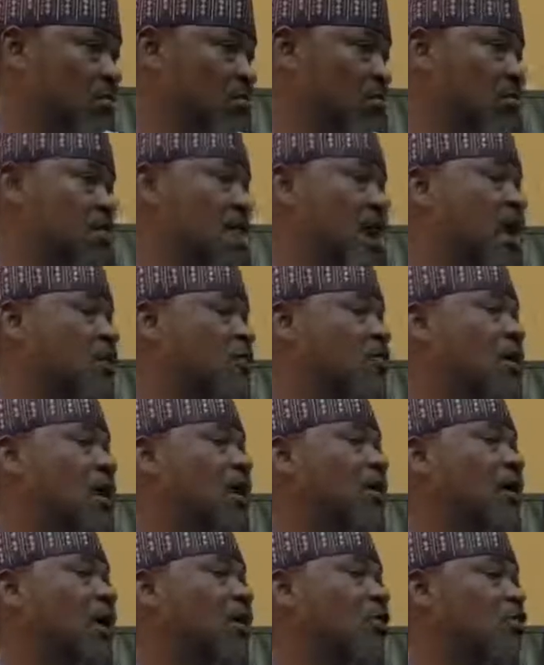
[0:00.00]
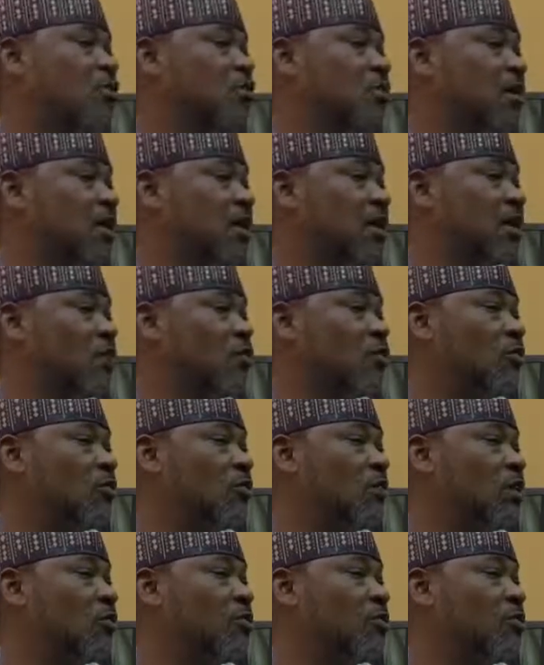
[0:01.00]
How do you think they will